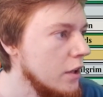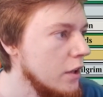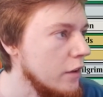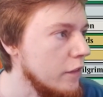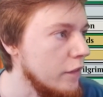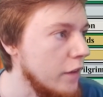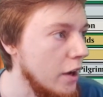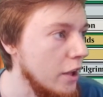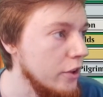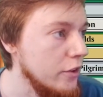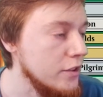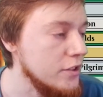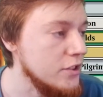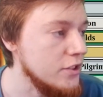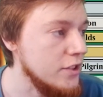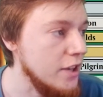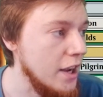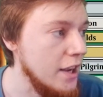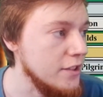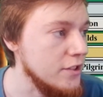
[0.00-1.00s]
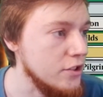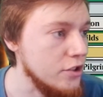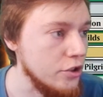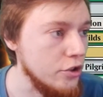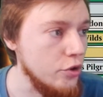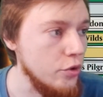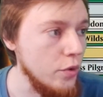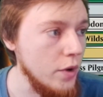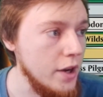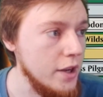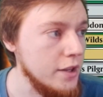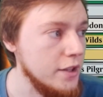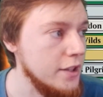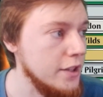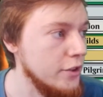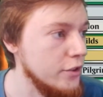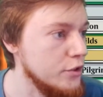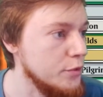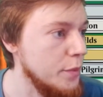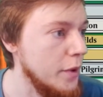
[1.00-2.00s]
Valorous Stance is a great
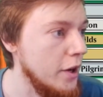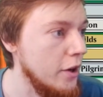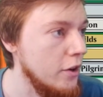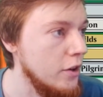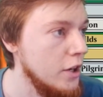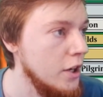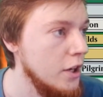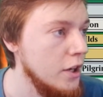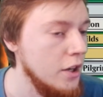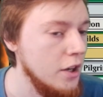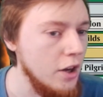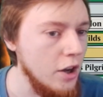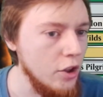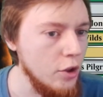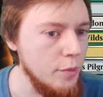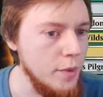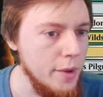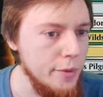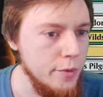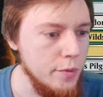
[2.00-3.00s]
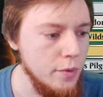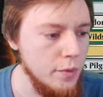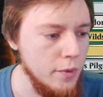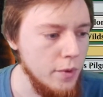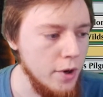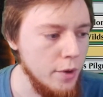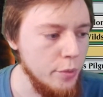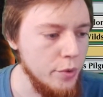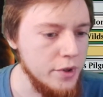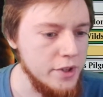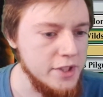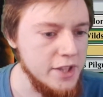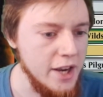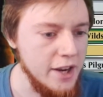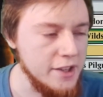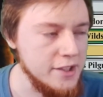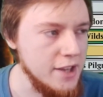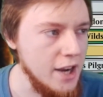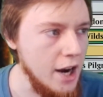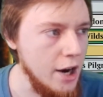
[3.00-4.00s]
kill spell. Although maybe we want to
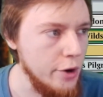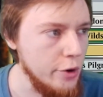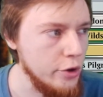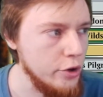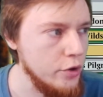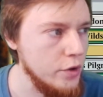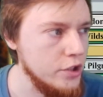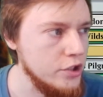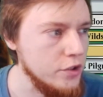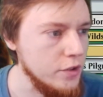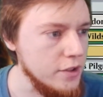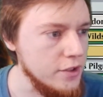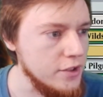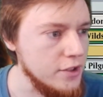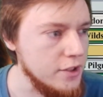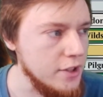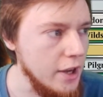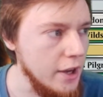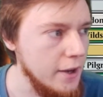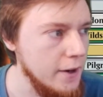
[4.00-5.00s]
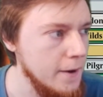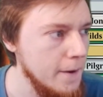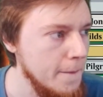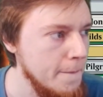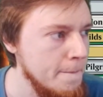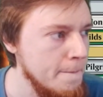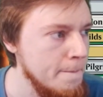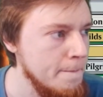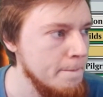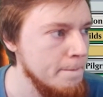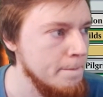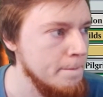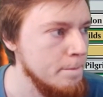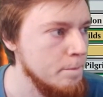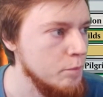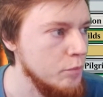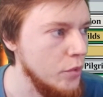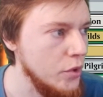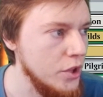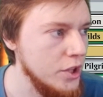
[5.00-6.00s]
protect our creature instead.
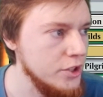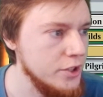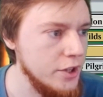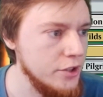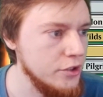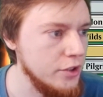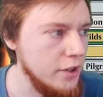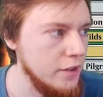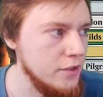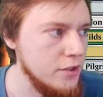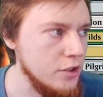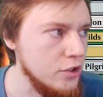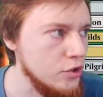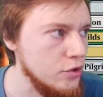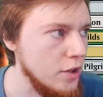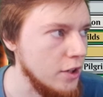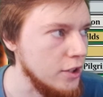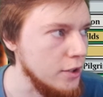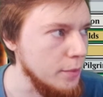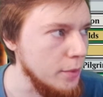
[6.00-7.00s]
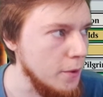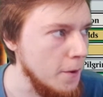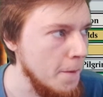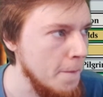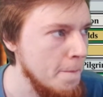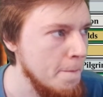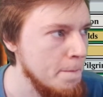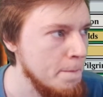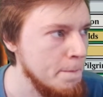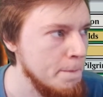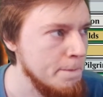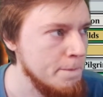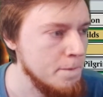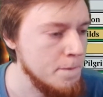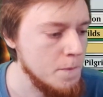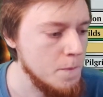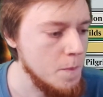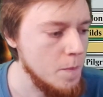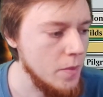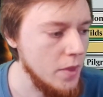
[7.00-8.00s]
But this also gives Indestructible.
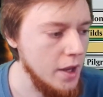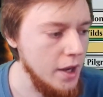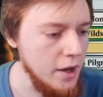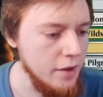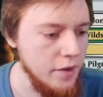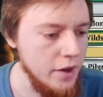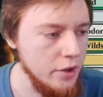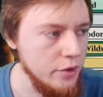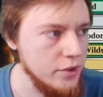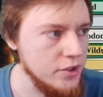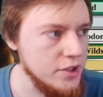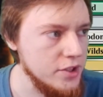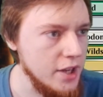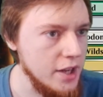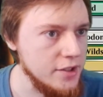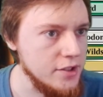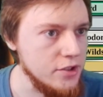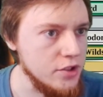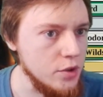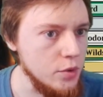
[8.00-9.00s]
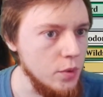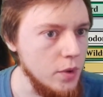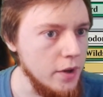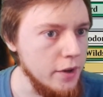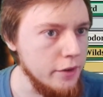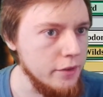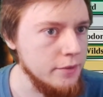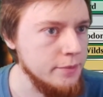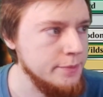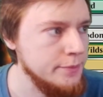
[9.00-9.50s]
Yeah, Valorous Stance is the one.